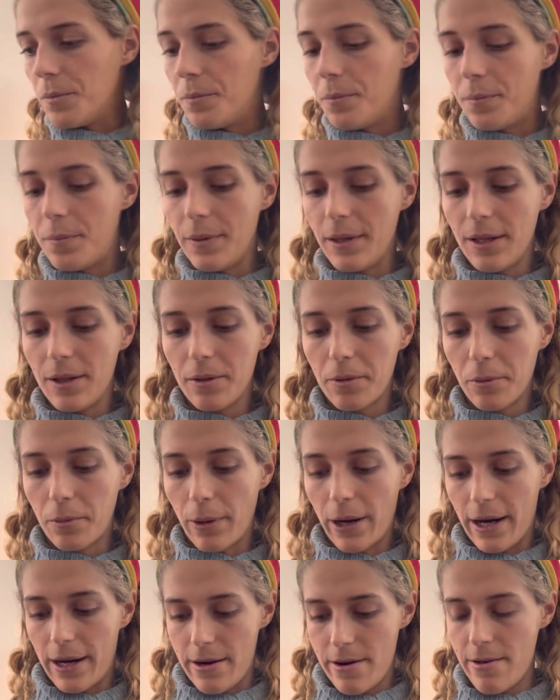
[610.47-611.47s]
Be
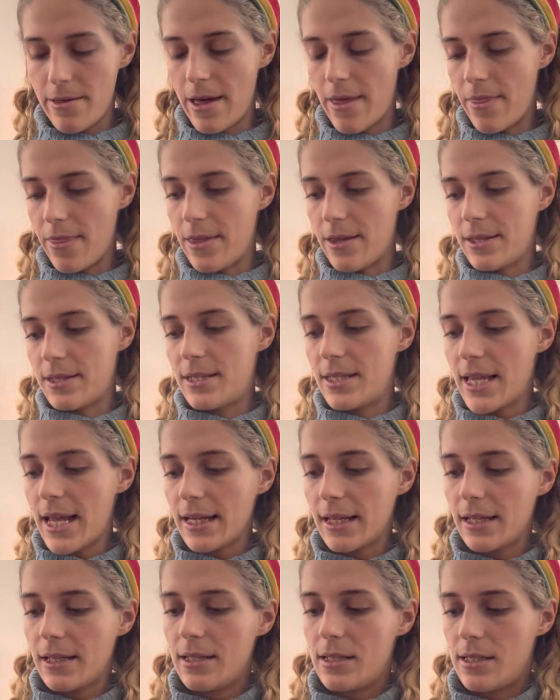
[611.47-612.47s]
aware that the
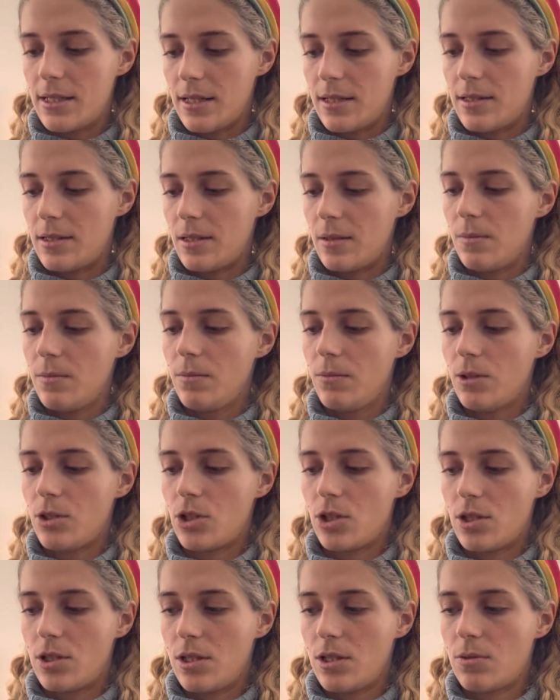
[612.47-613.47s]
second system, which
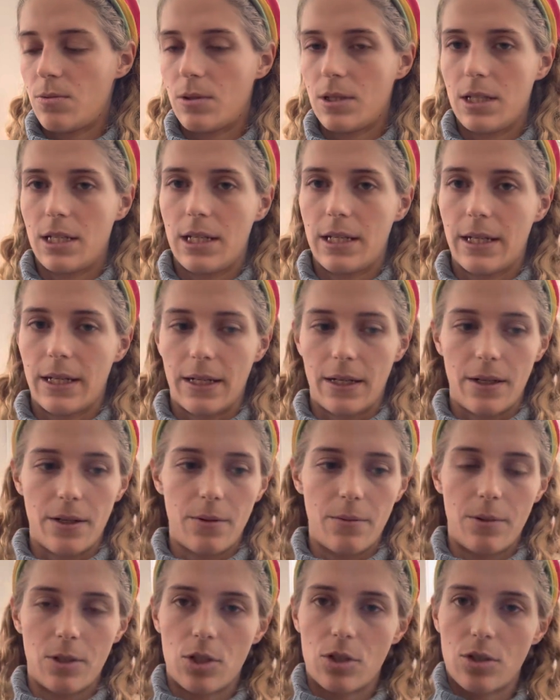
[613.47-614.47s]
is this one here,
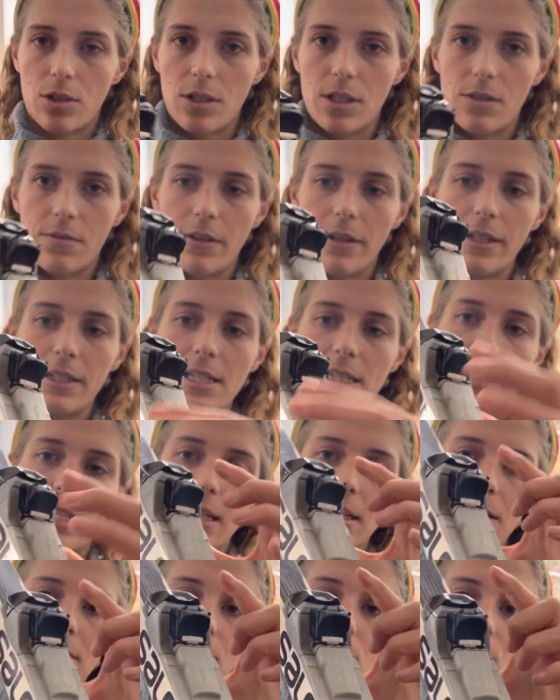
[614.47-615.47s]
which is very
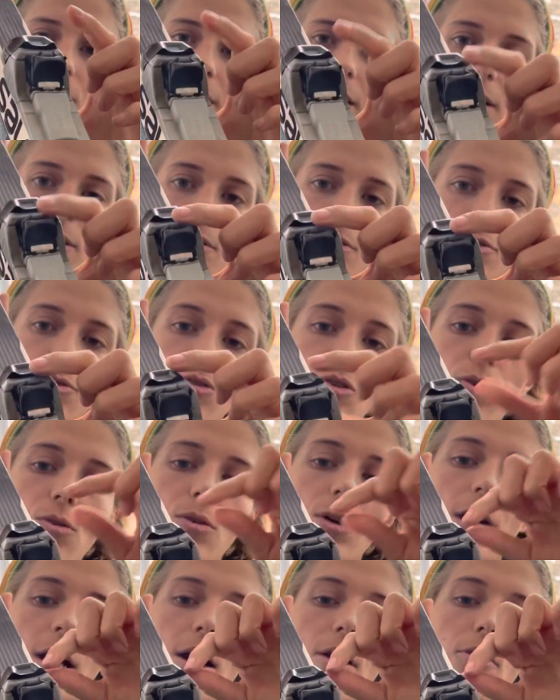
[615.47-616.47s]
distinctive looking, there's
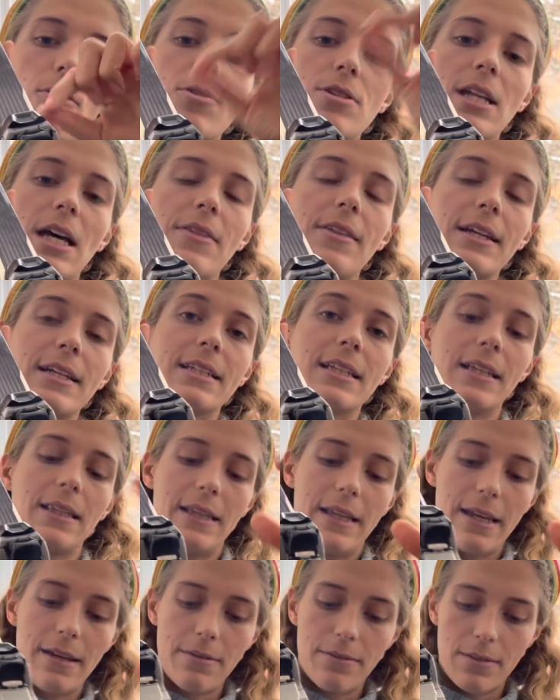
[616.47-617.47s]
nothing to
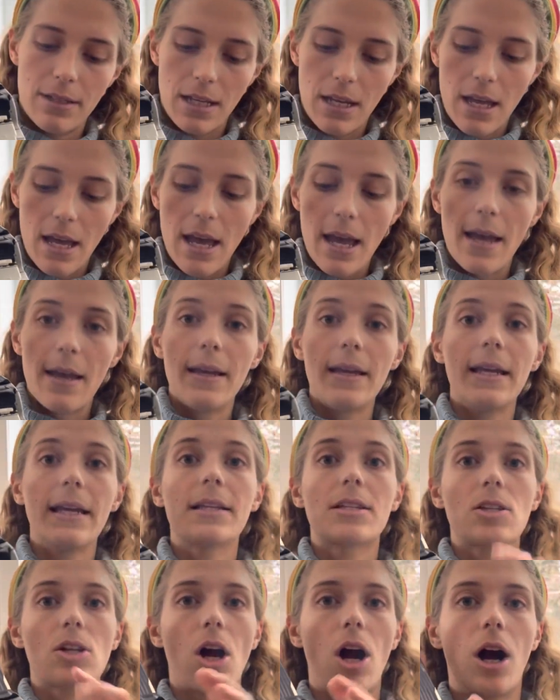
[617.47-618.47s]
lift.
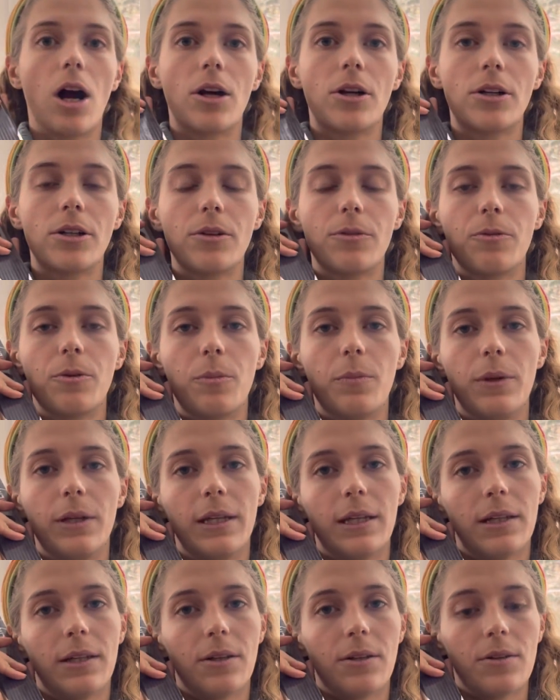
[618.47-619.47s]
It's harder for
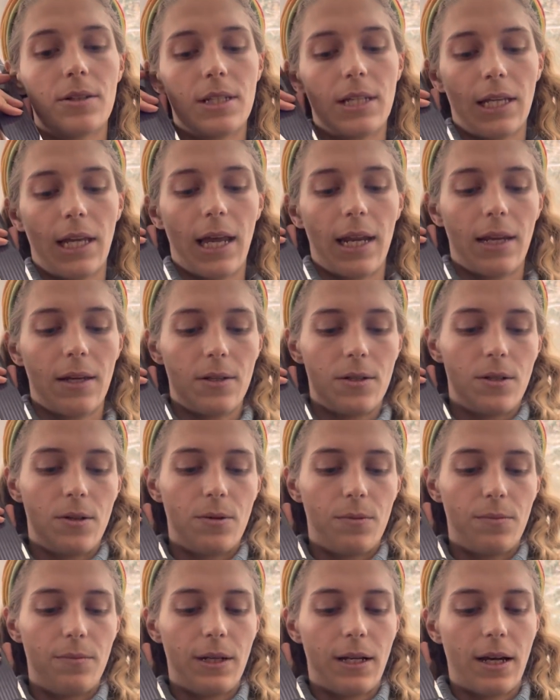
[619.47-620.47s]
beginners to get into
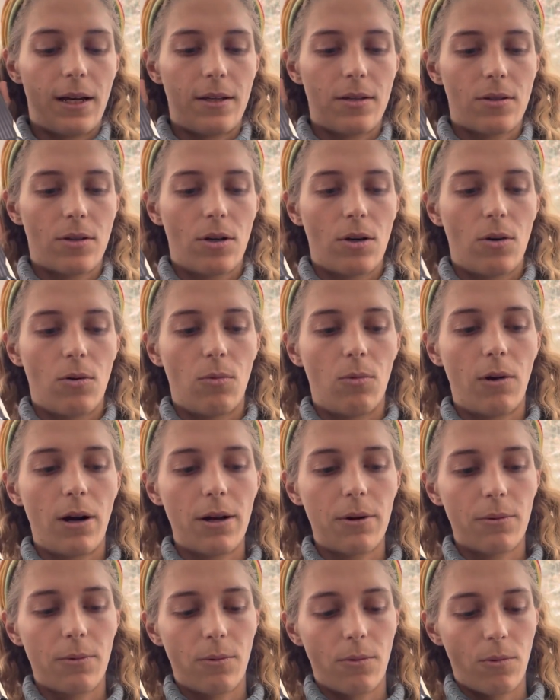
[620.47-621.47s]
because
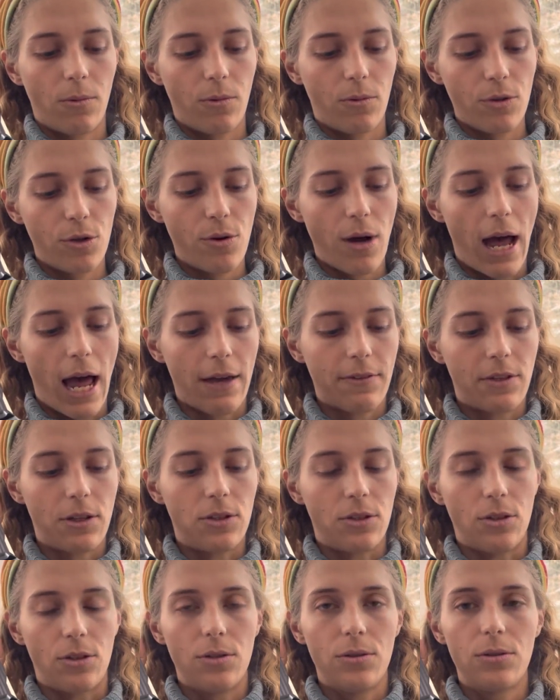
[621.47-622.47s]
what you have to
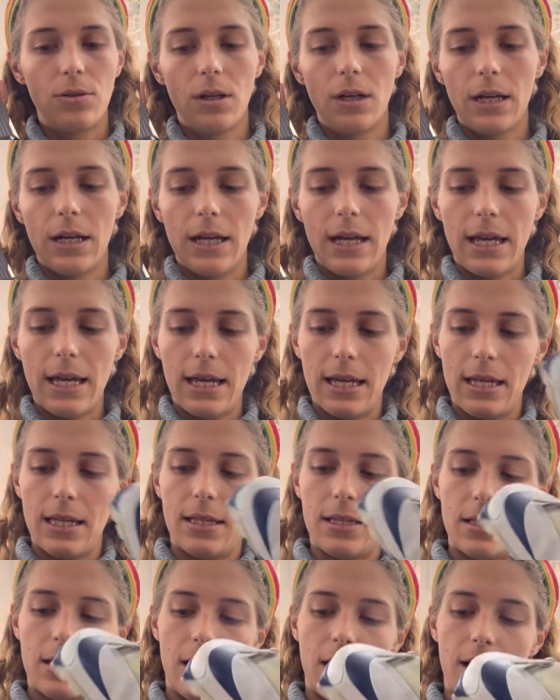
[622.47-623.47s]
do is